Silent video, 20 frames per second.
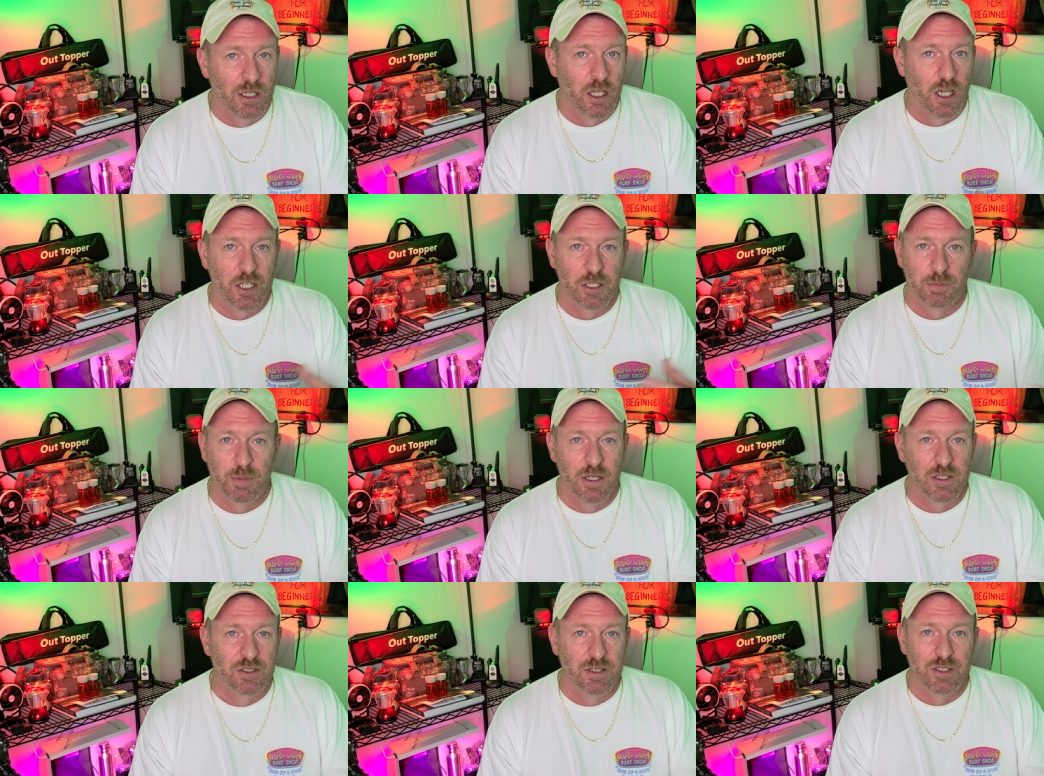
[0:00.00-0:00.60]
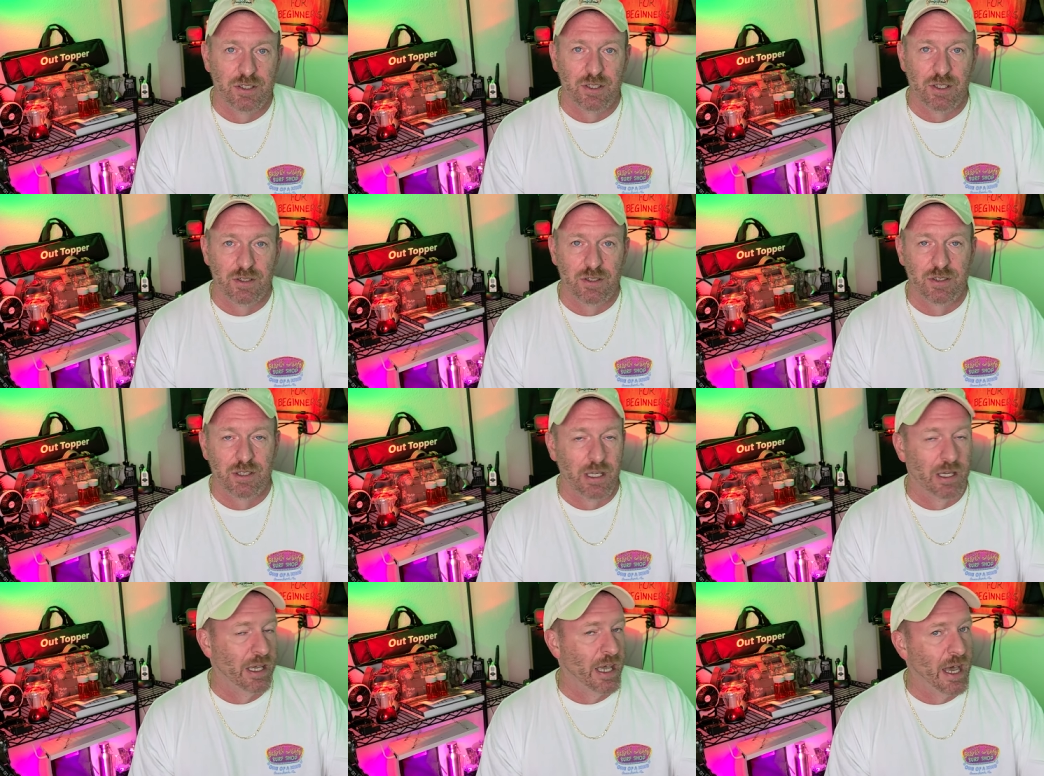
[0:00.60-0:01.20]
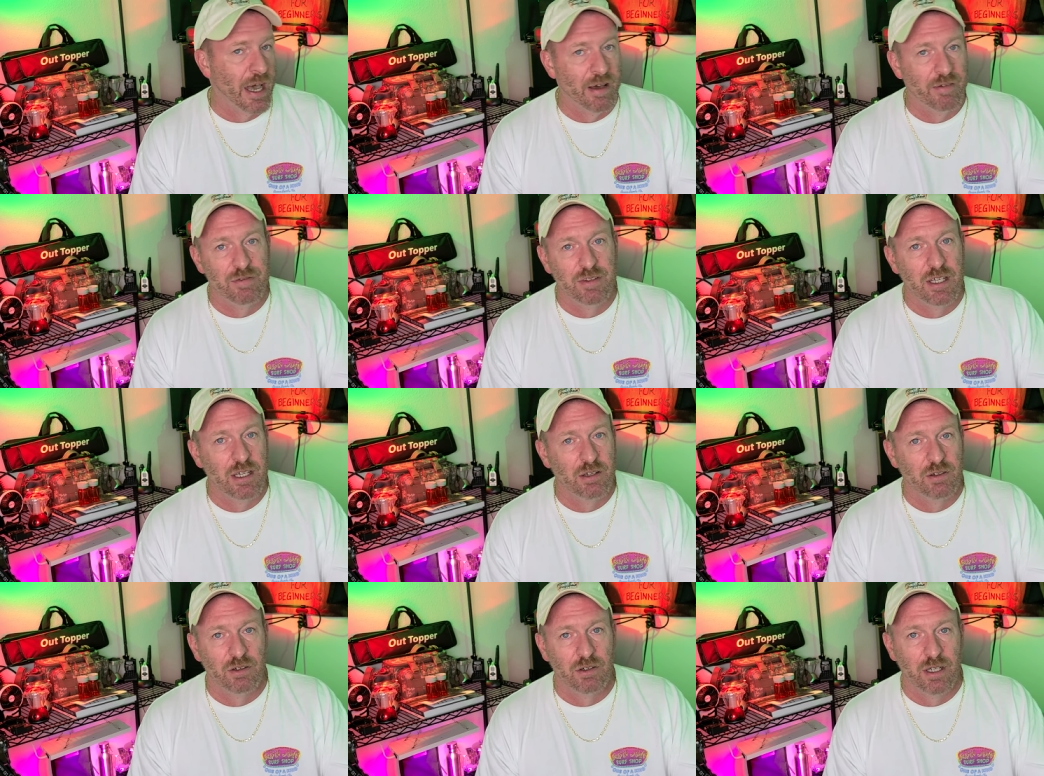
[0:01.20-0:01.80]
Especially since they have
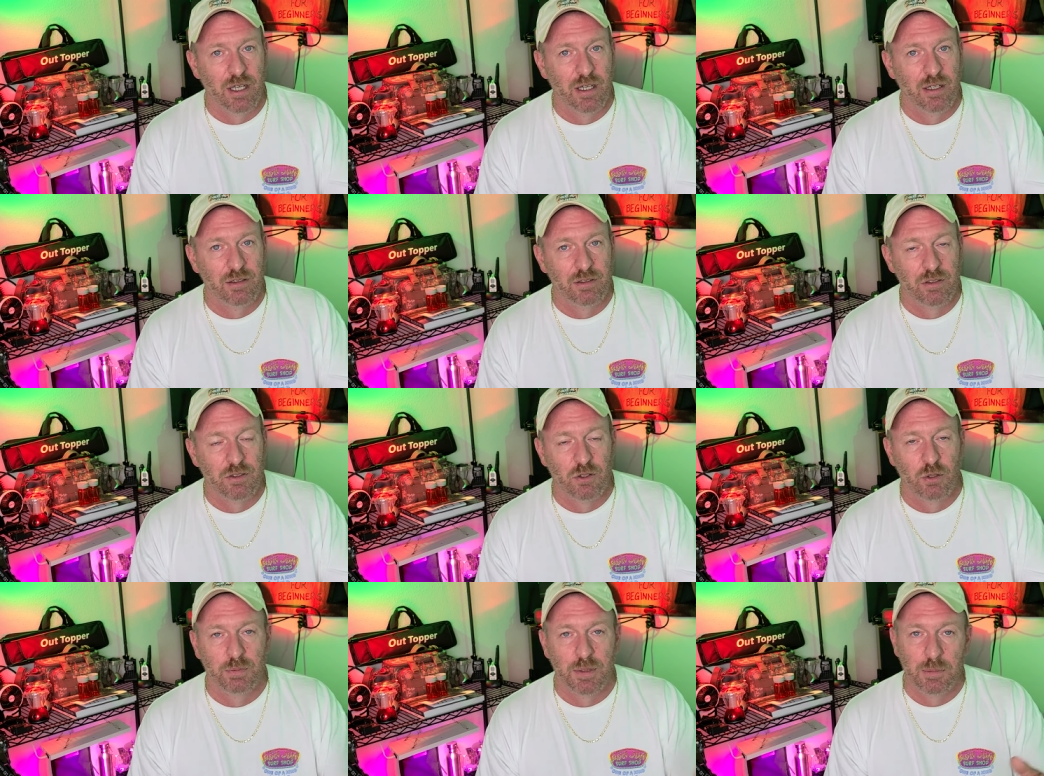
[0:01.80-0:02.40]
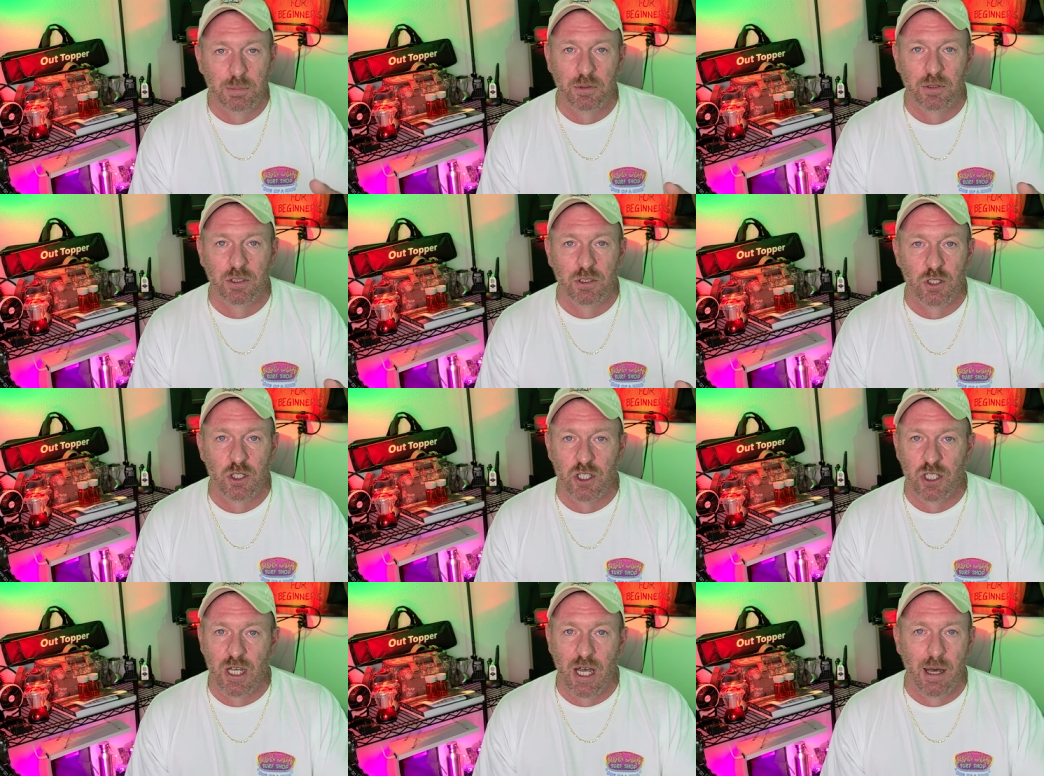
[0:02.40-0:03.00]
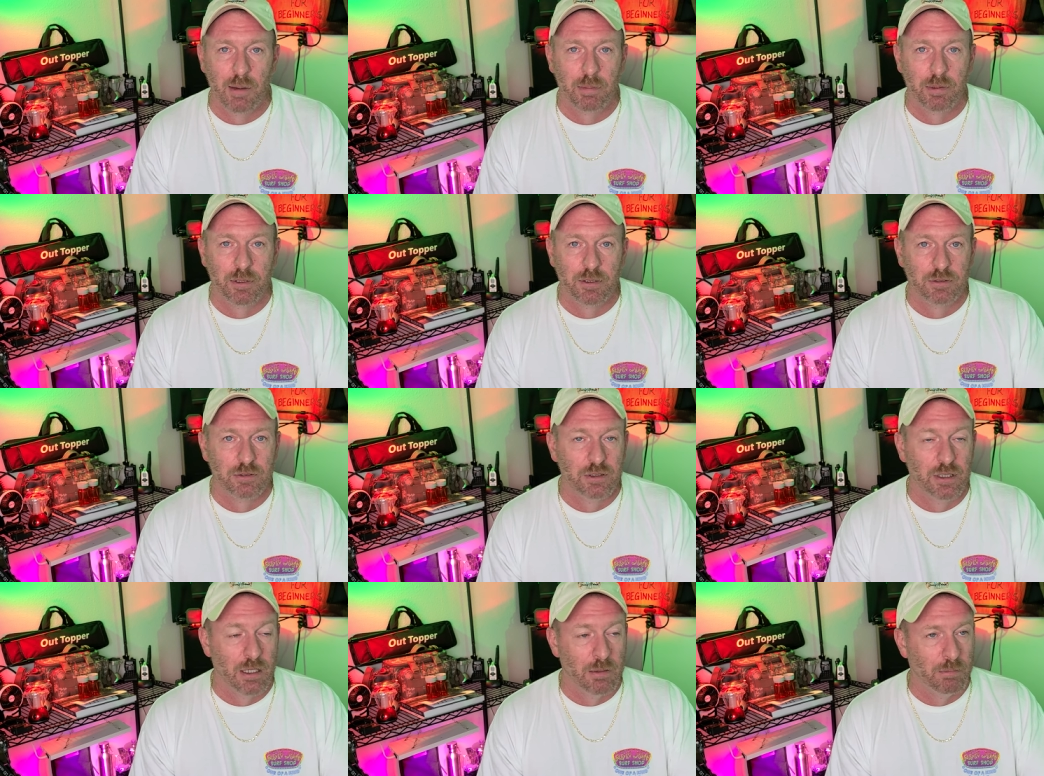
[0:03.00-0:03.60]
the internet so people can shop
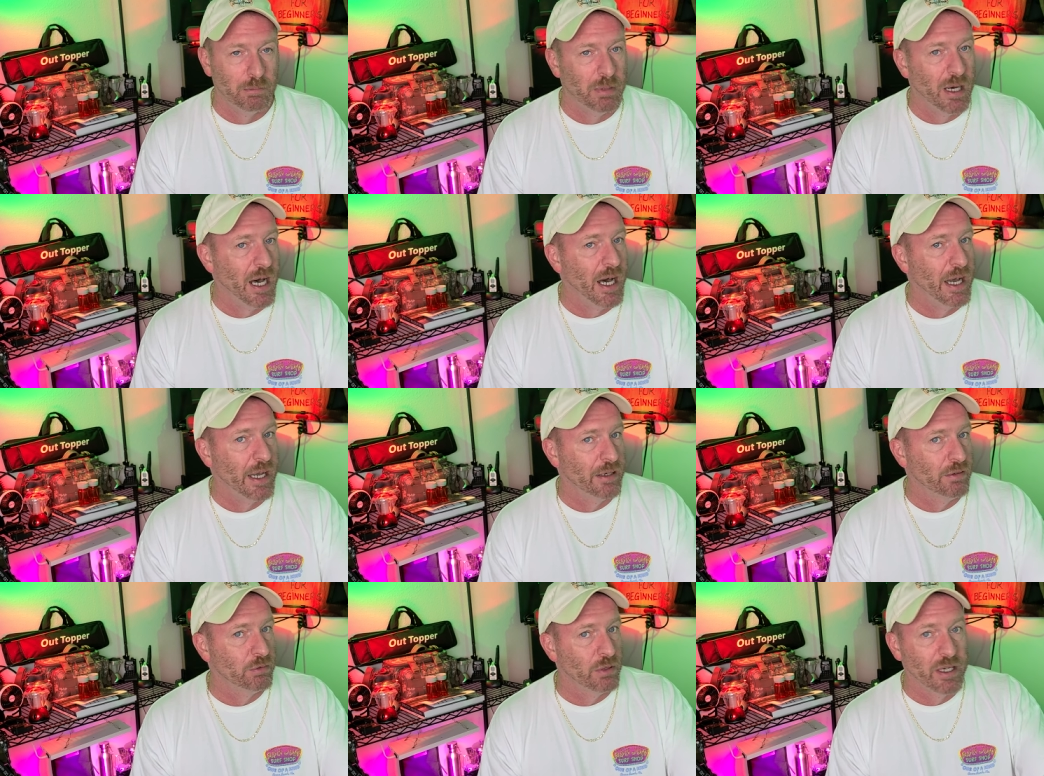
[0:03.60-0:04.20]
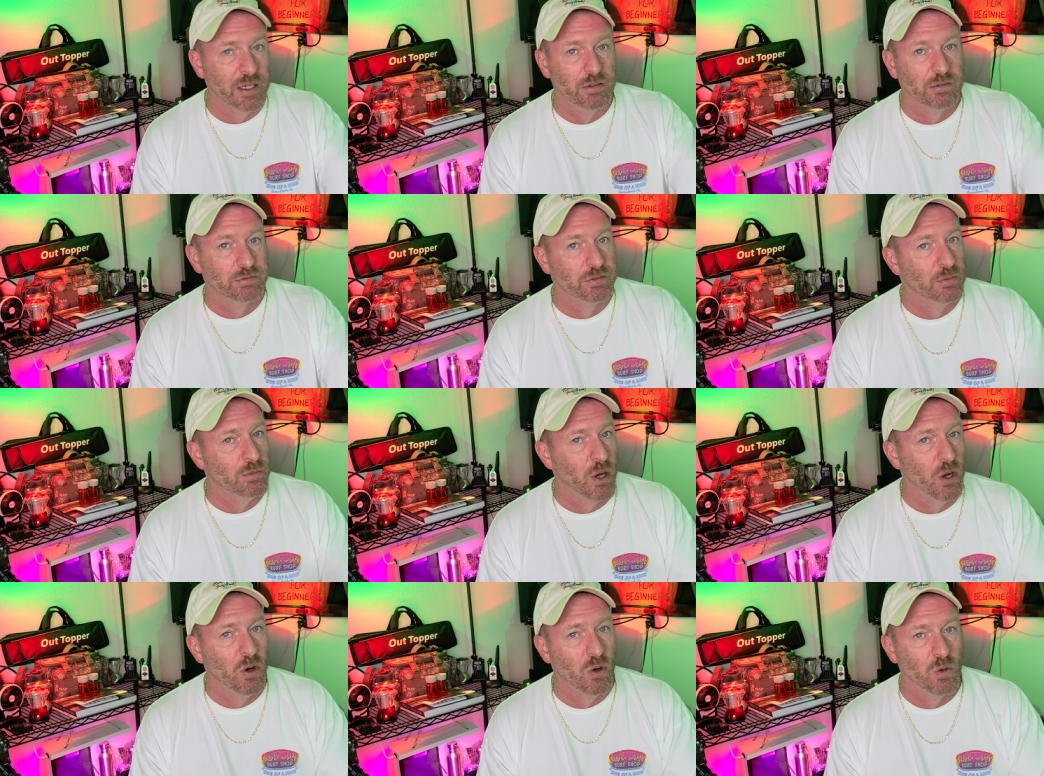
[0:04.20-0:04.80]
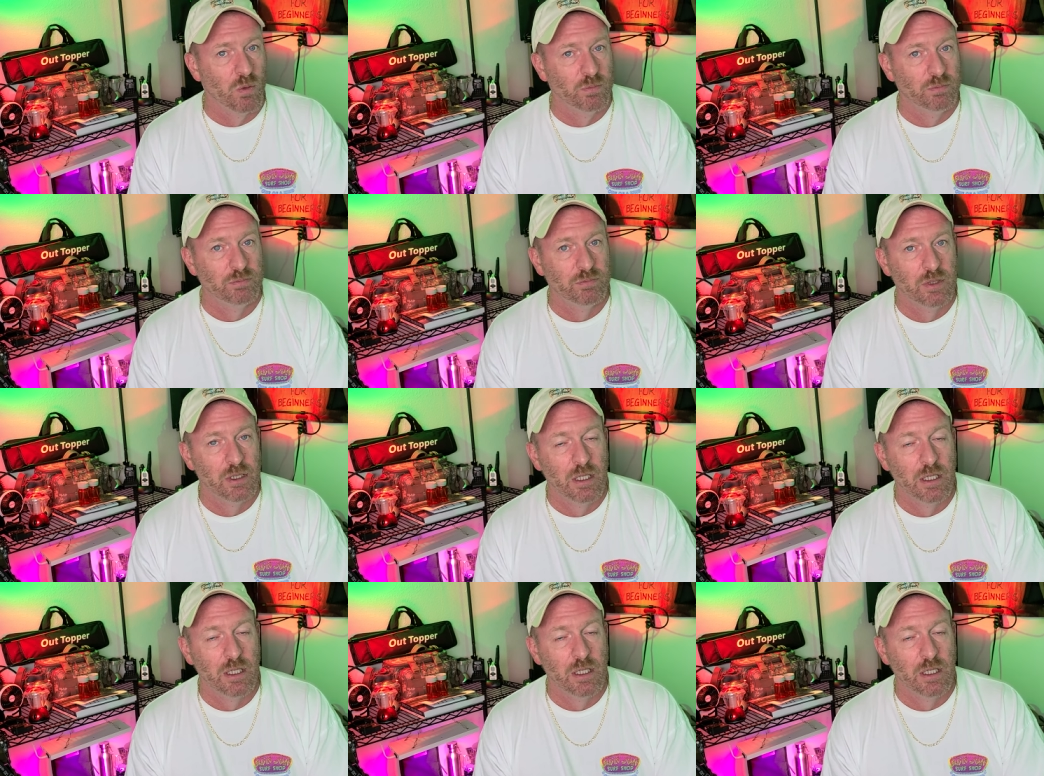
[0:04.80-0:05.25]
and buy right from home,